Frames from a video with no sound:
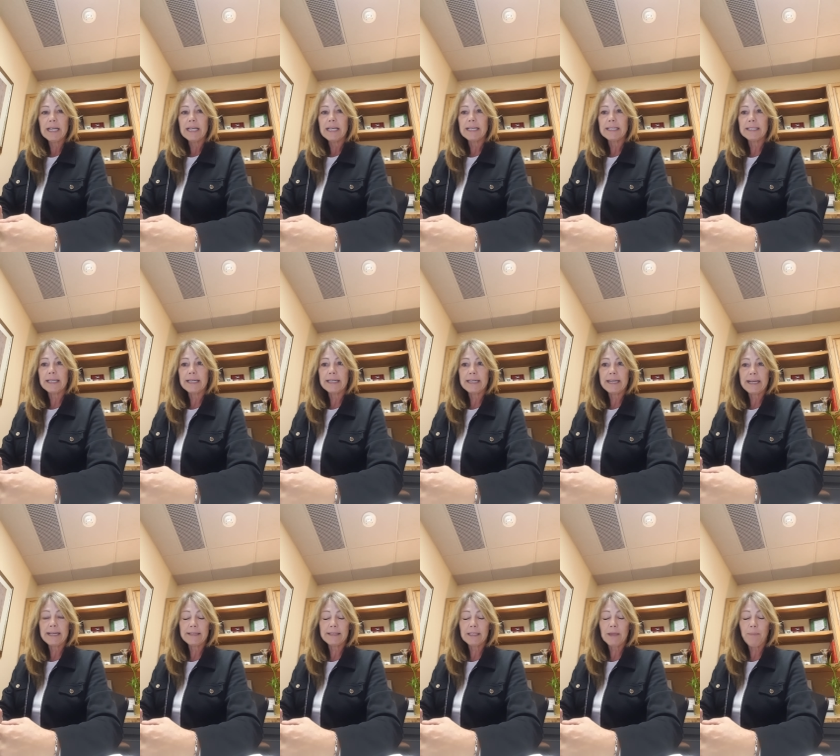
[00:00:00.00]
is
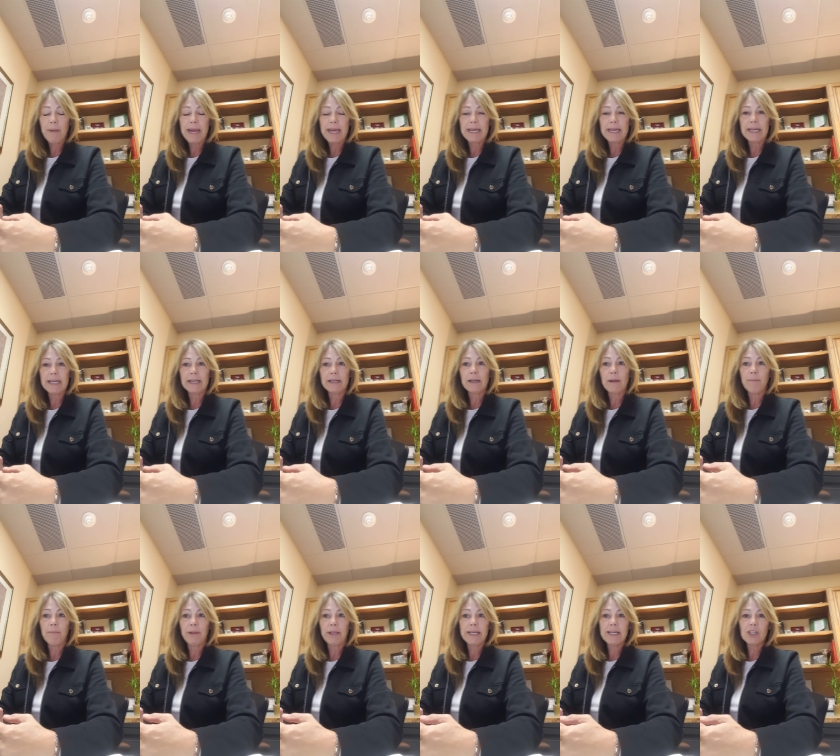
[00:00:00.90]
anticipating
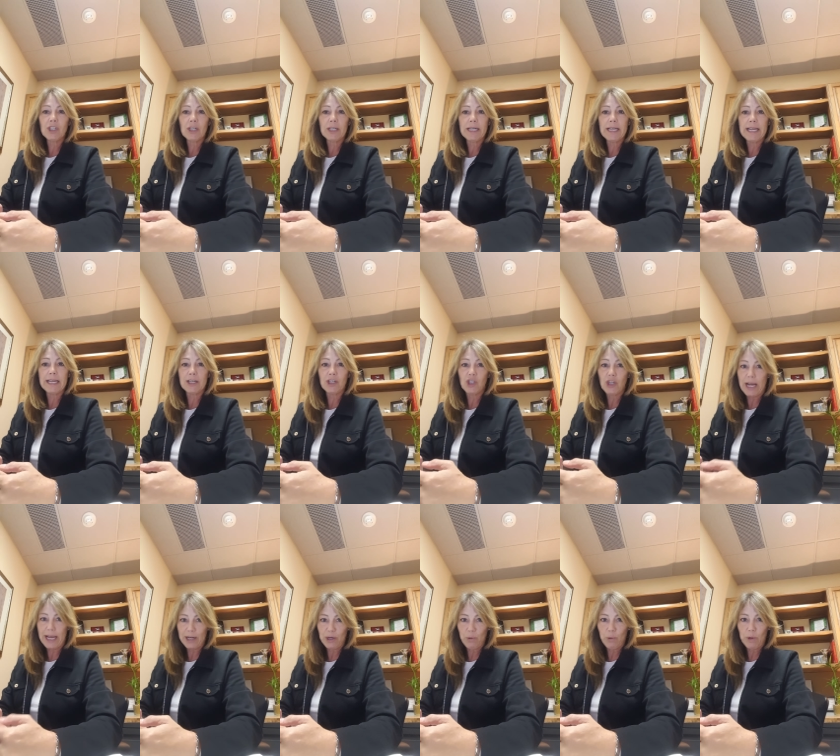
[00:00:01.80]
completion in
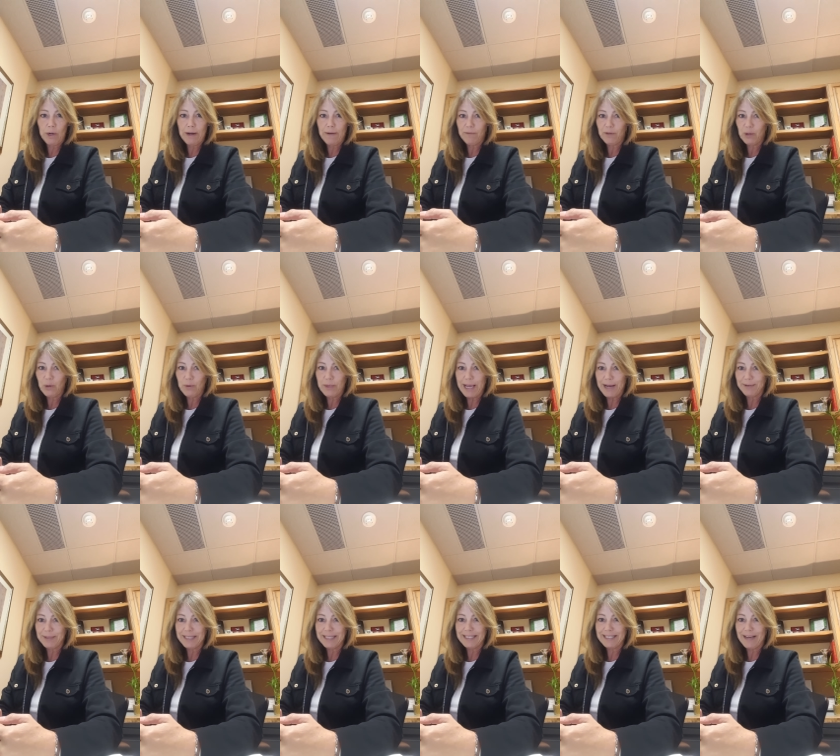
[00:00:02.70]
January of
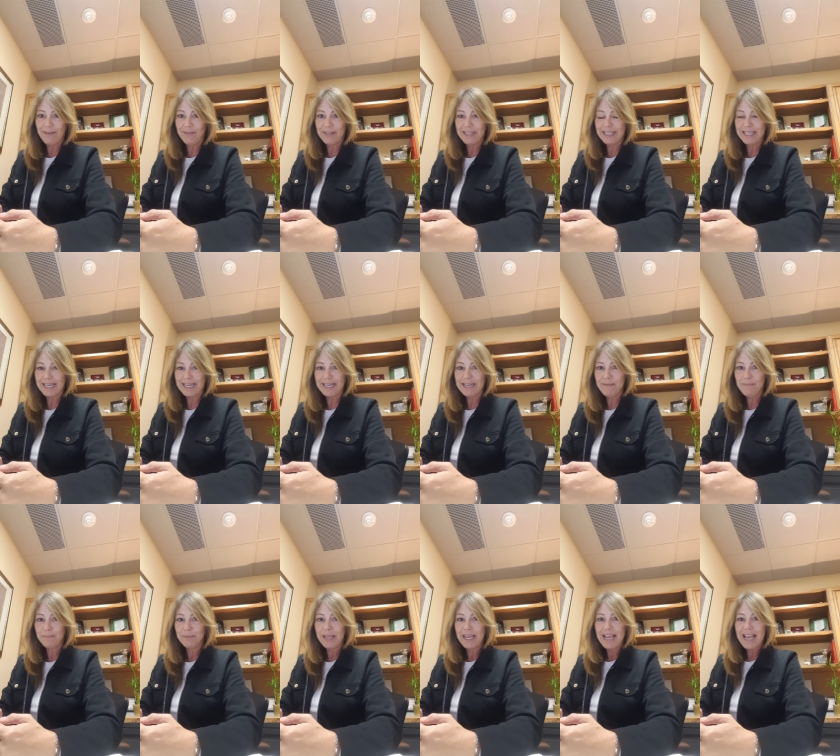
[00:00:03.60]

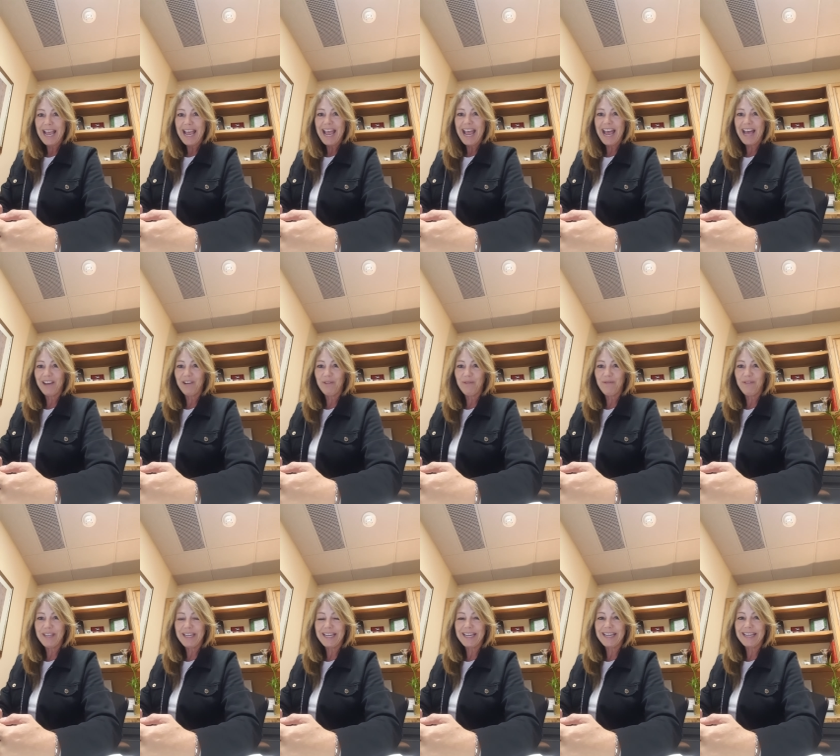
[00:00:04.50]
2017. Out
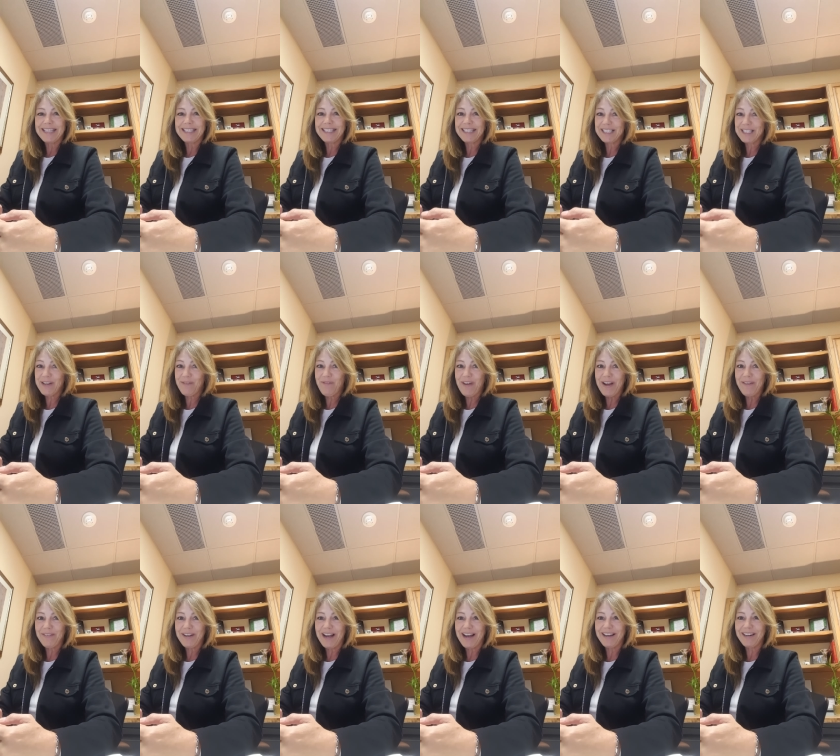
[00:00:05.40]
of the
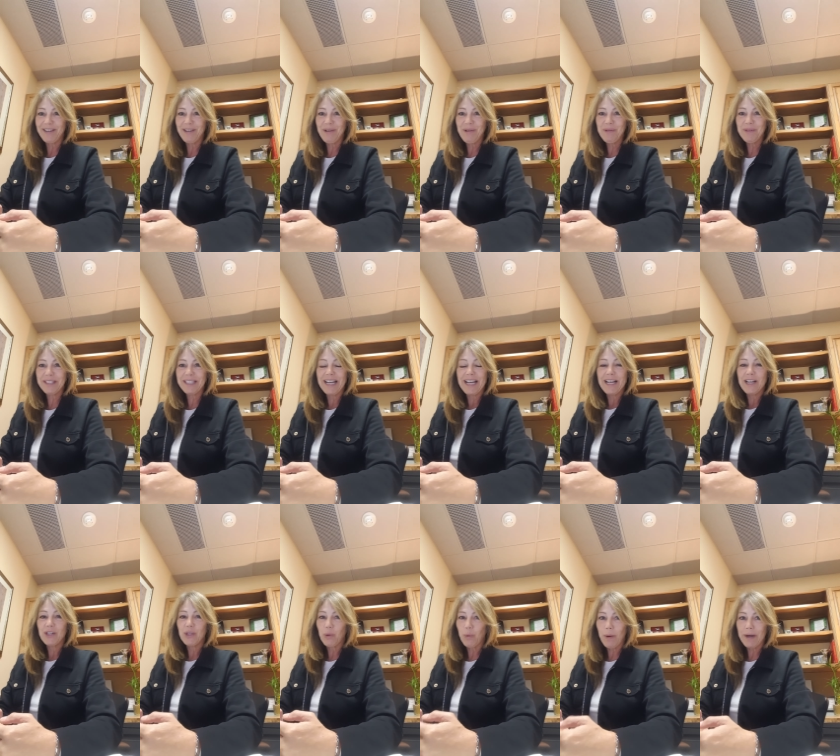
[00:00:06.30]
65 condos,
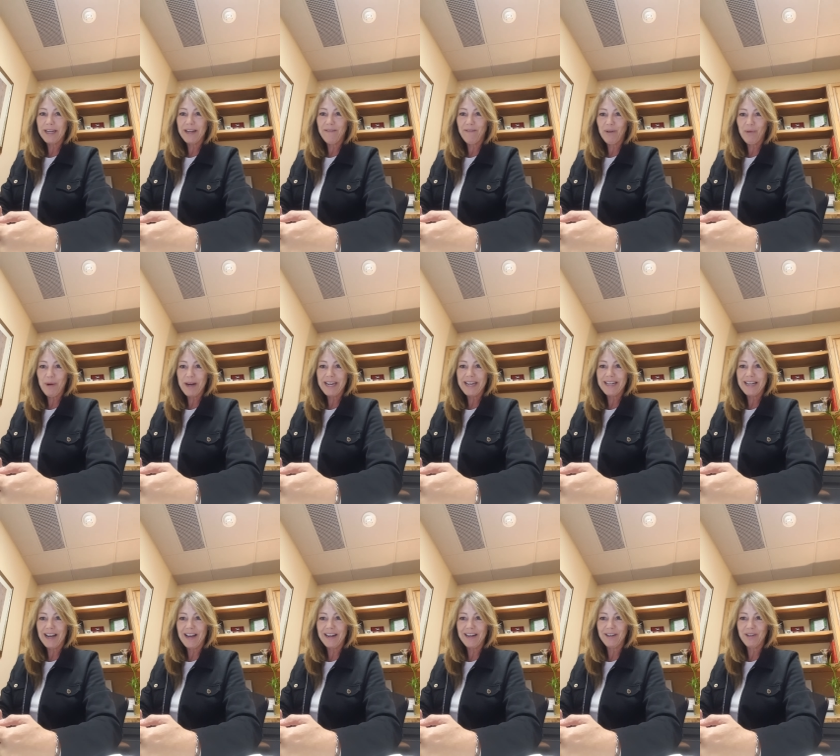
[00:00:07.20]
20 have already
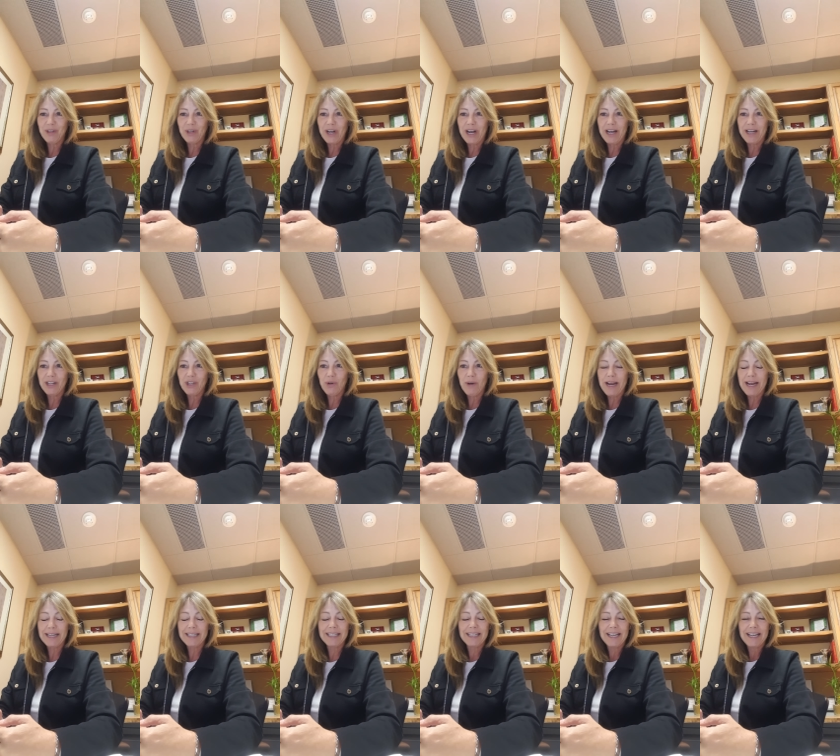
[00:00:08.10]
gone under
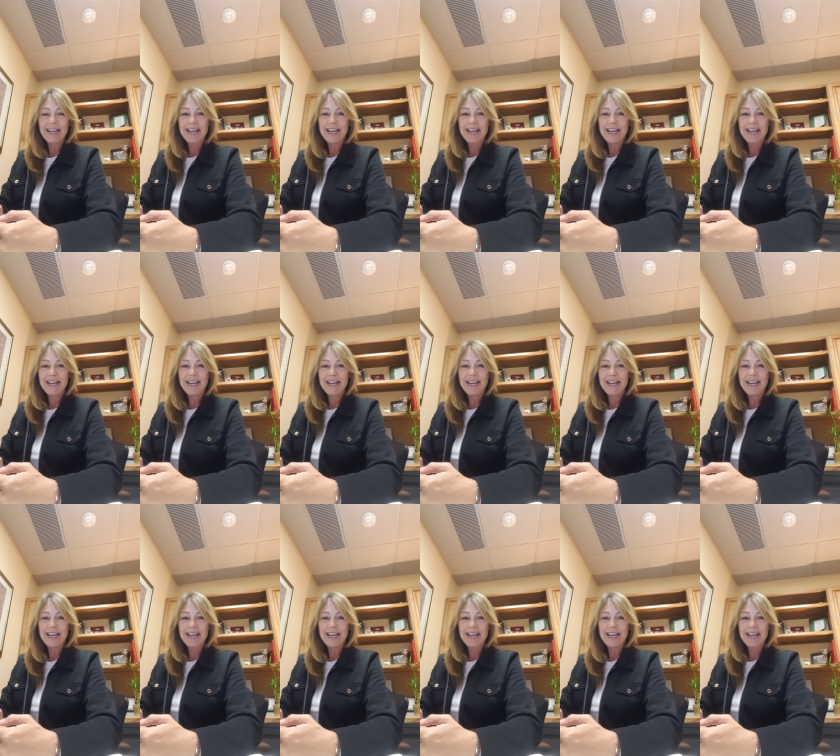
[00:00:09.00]
contract.